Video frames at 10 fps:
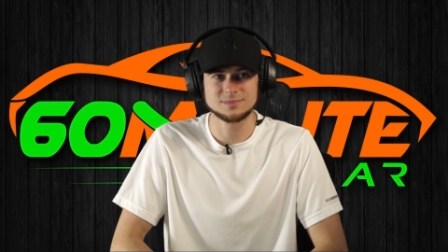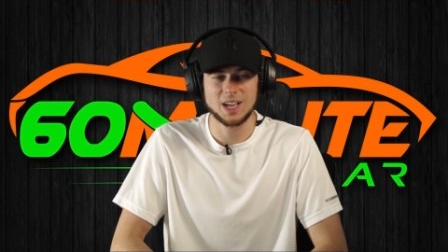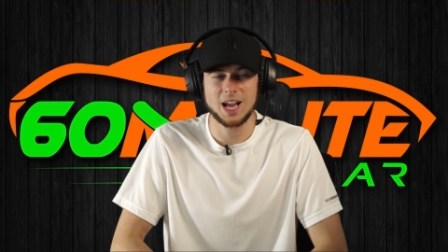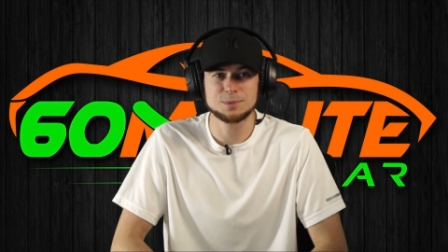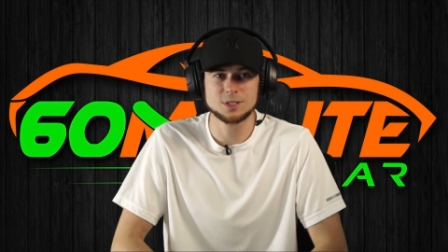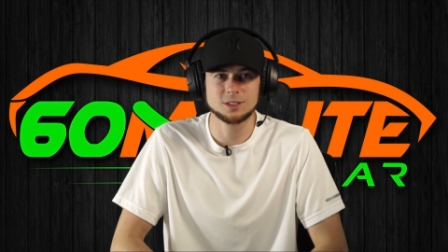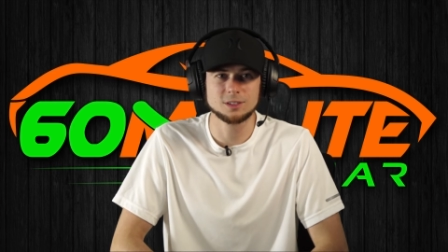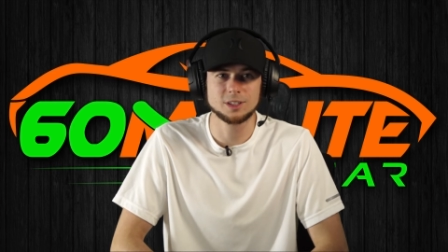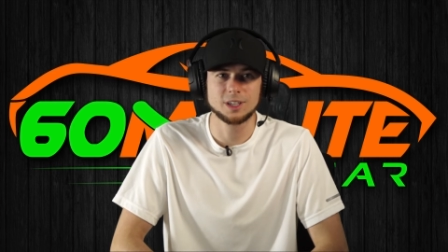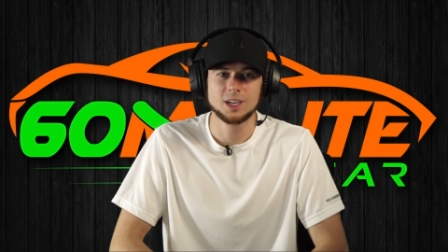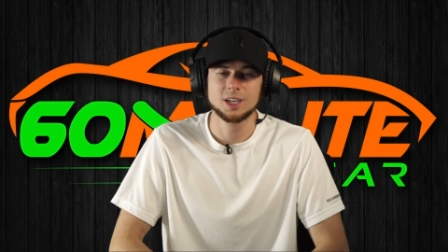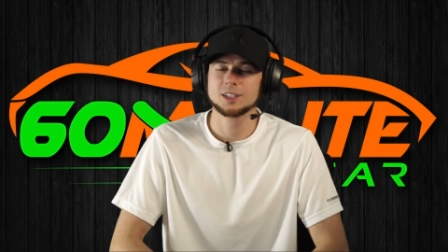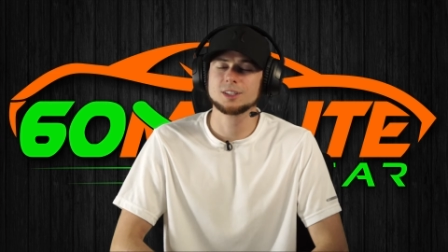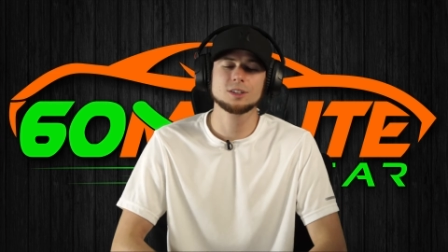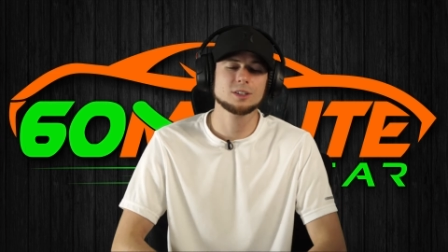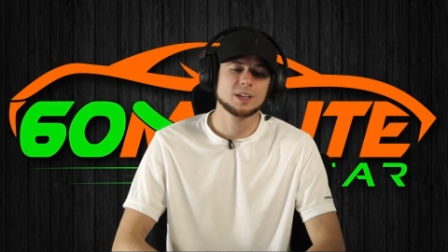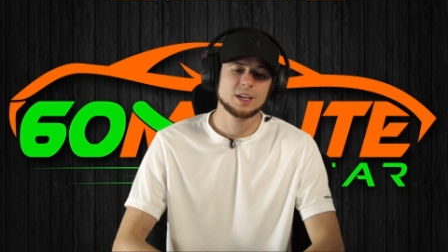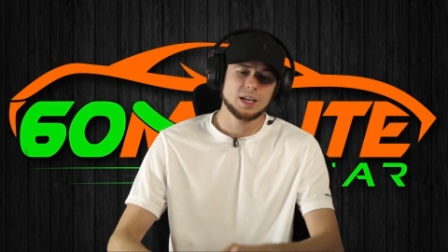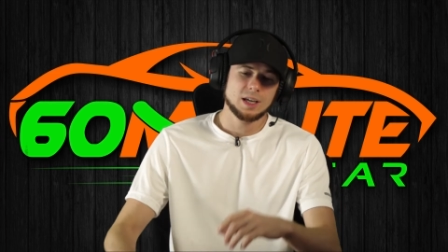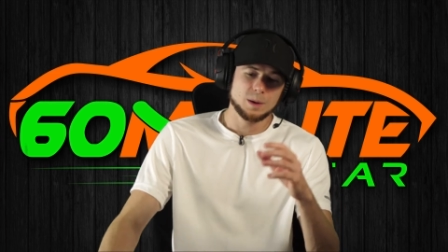Absolutely, dude.
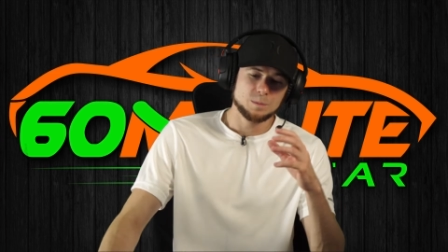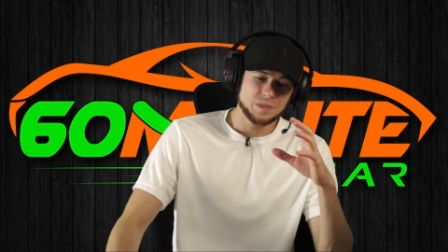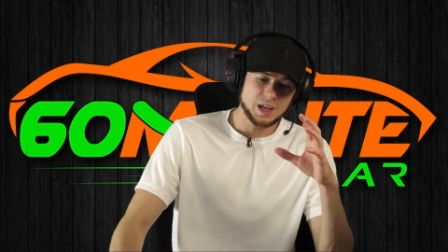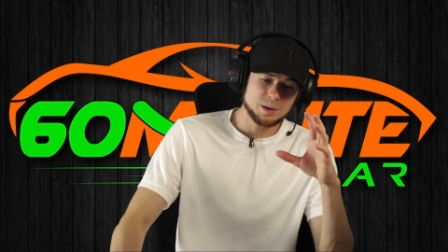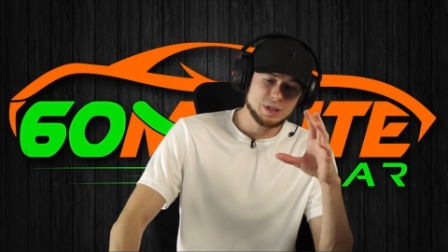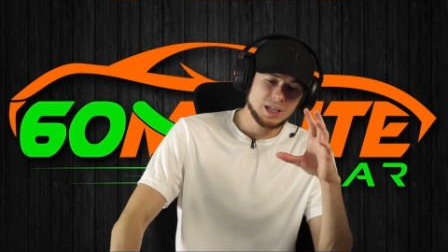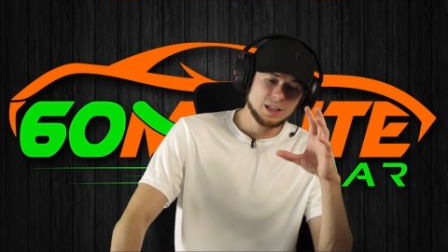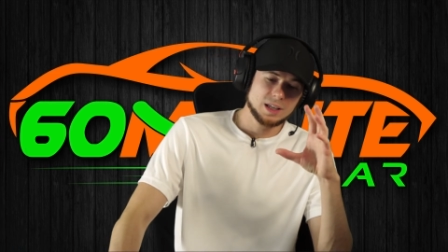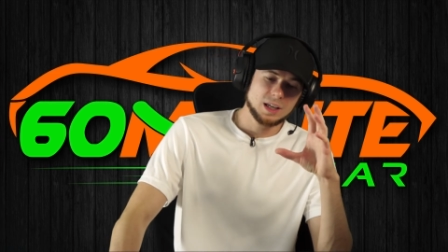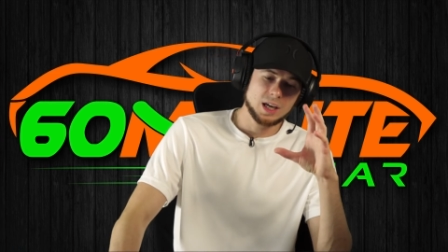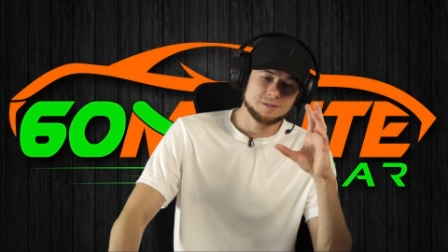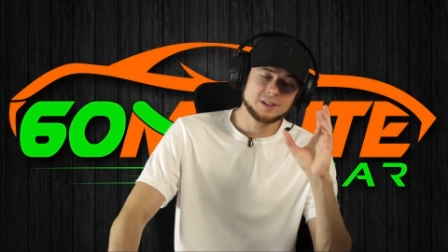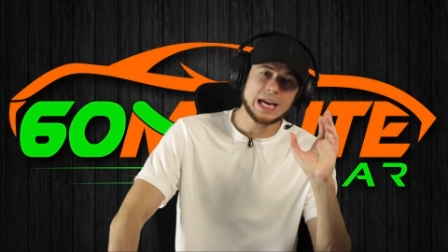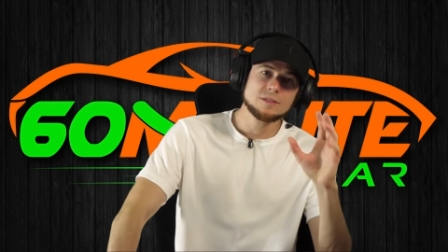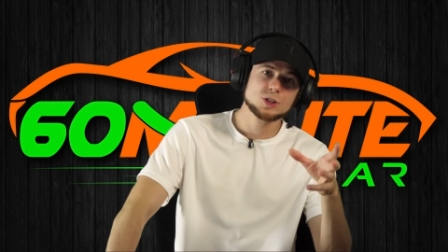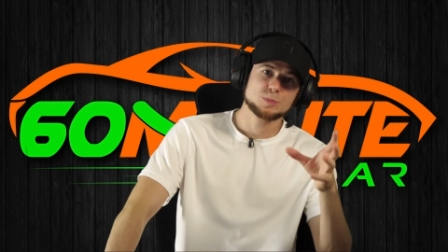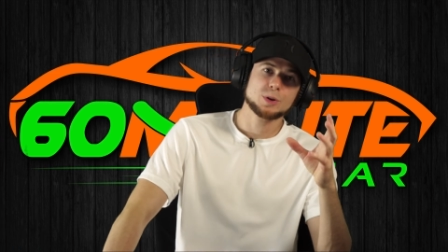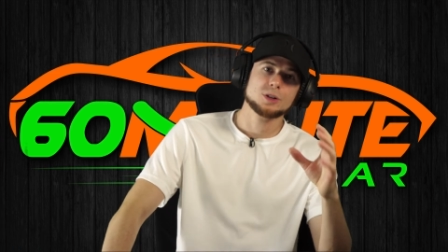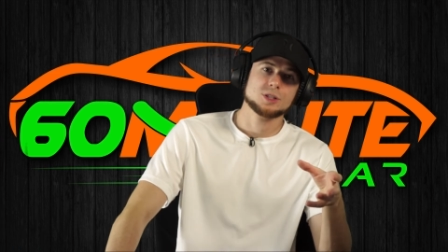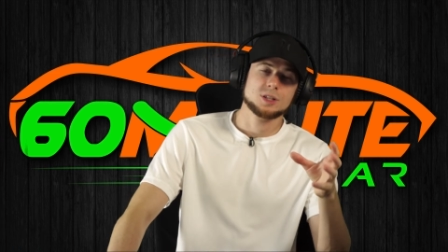I mean, if an average
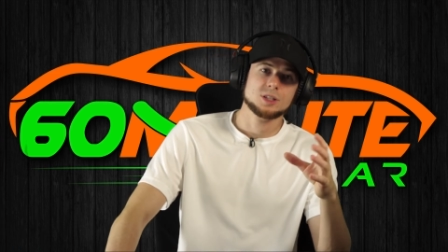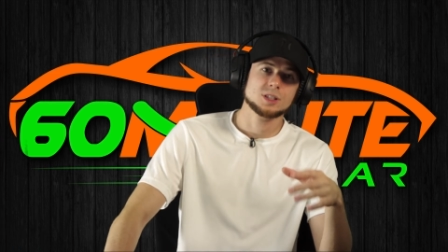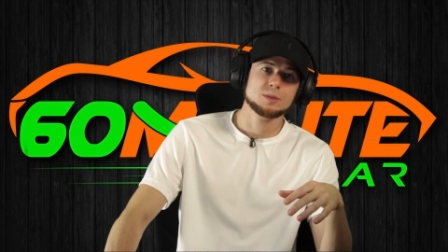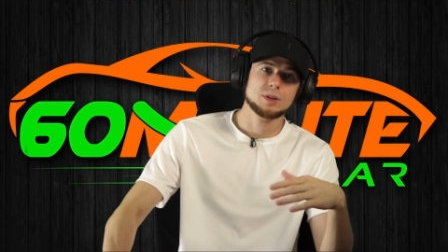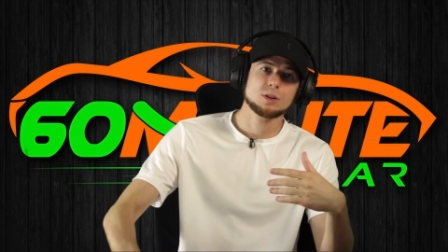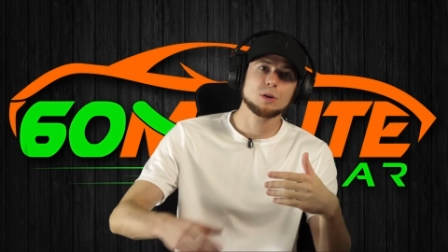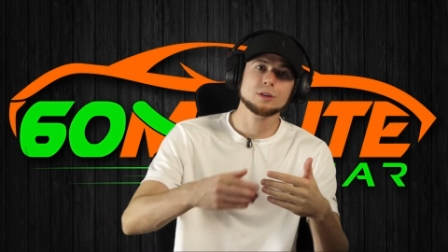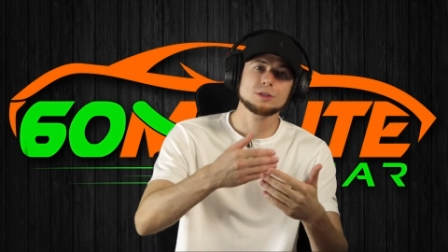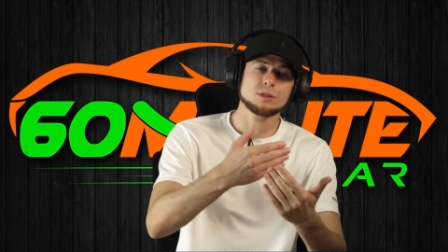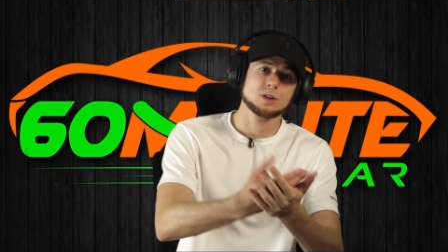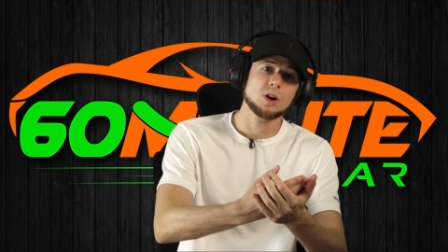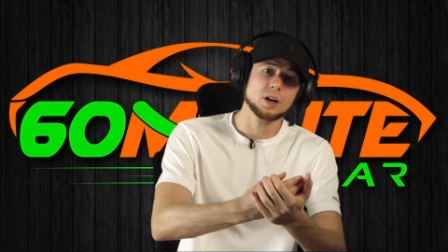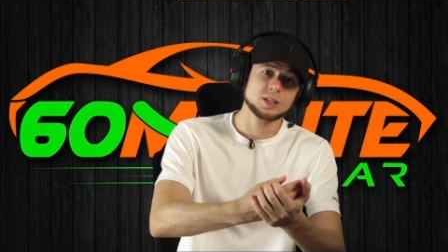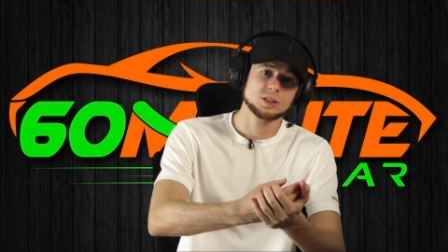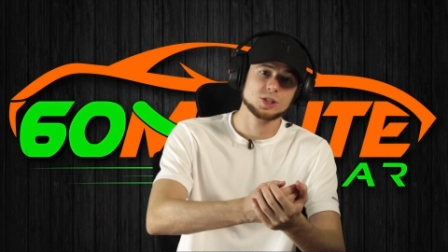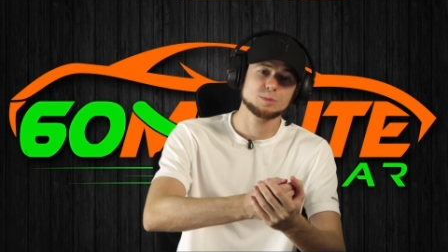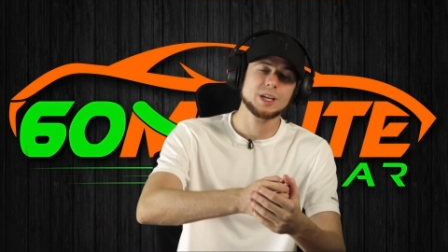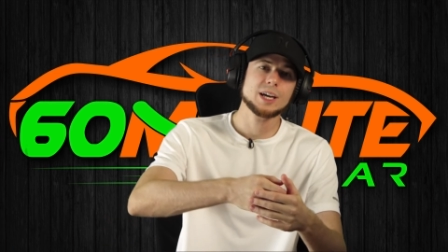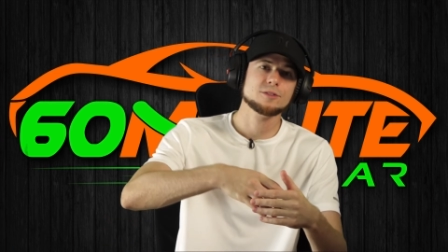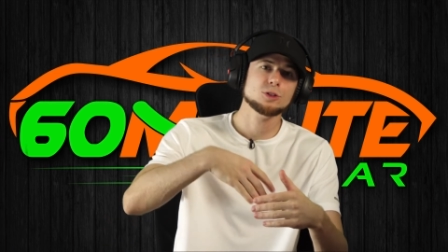person is going to be going to a car dealership, they
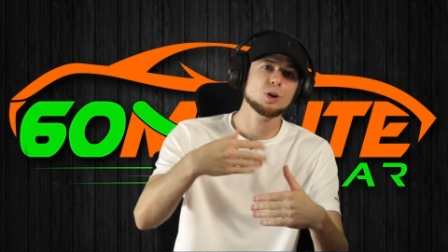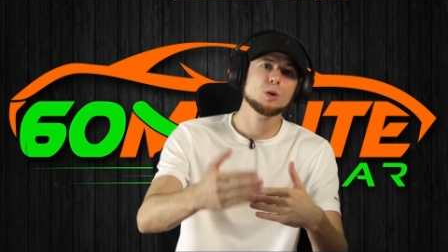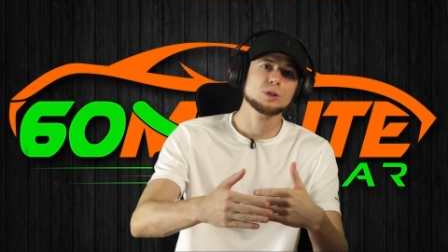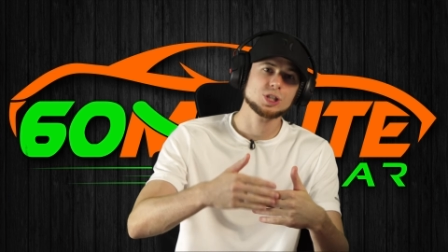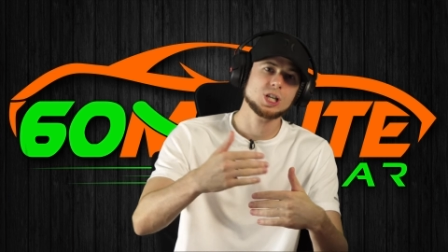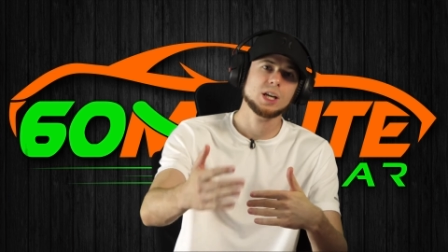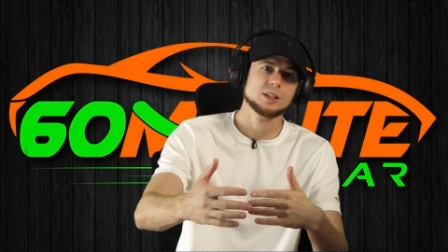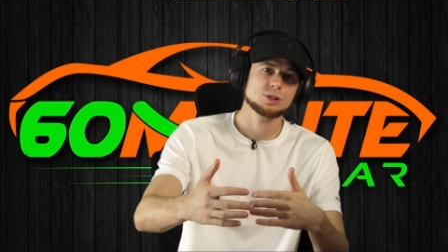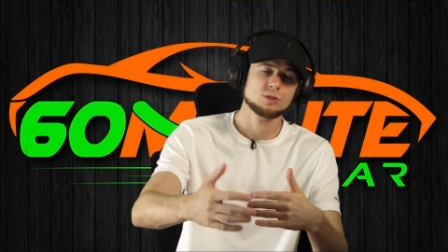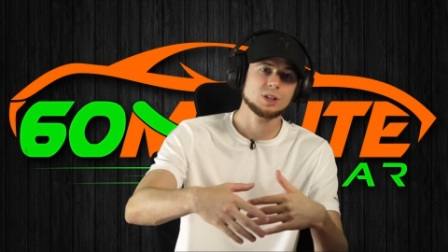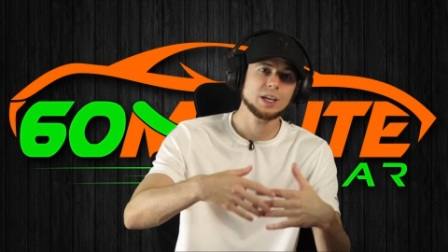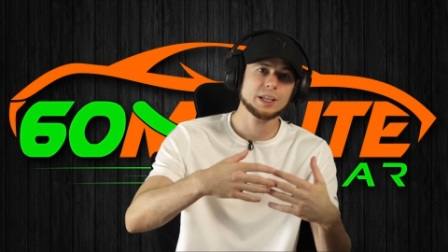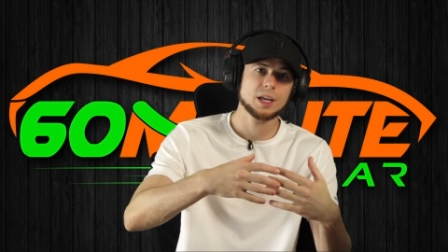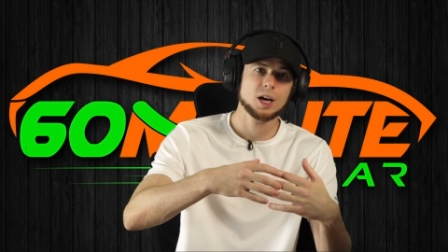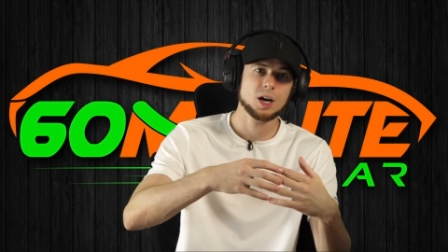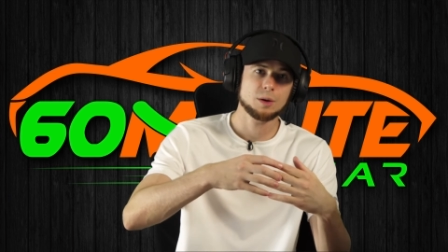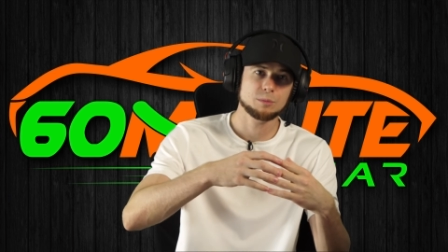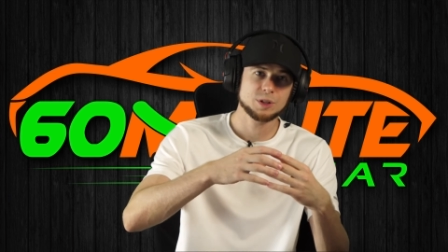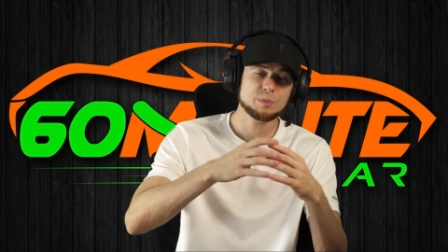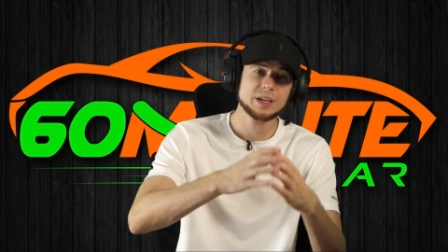have no chance to get uh,
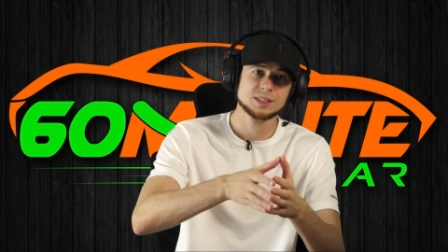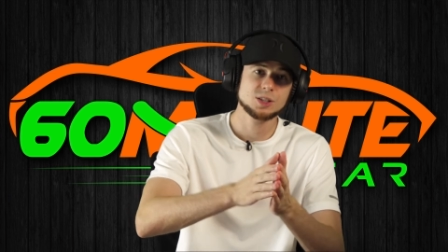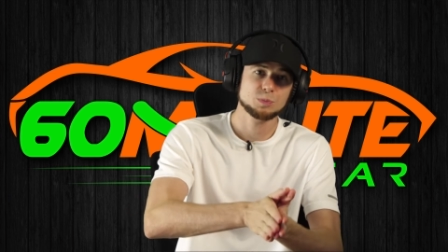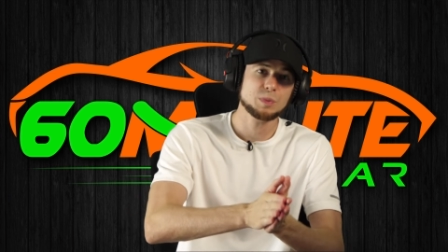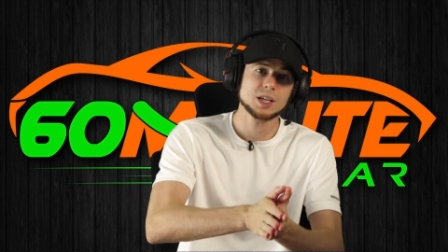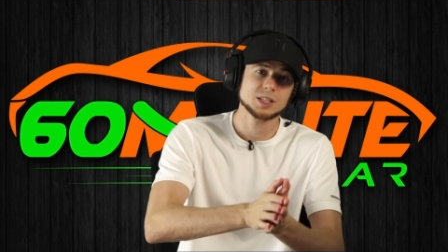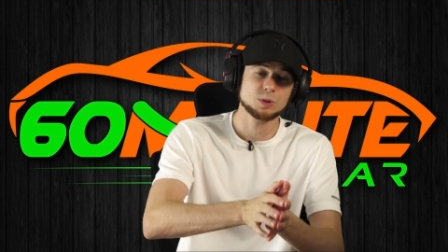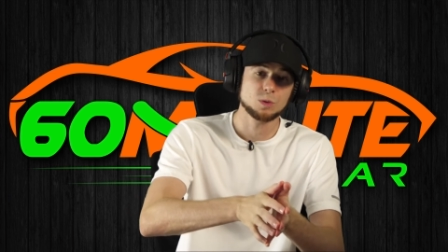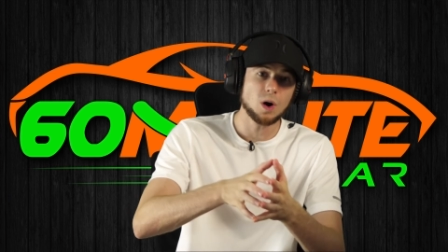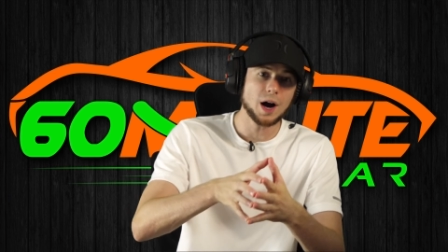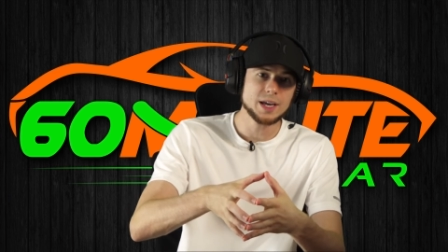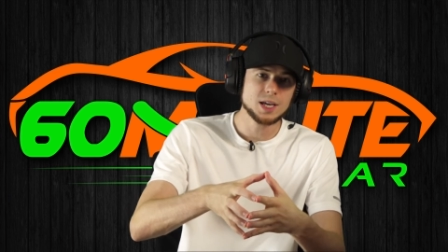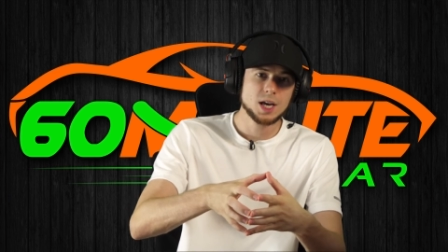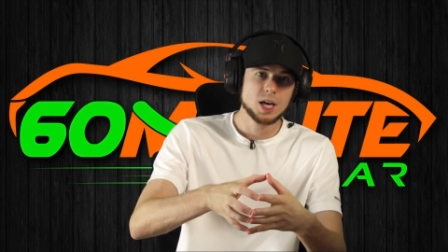the best deal possible. Why?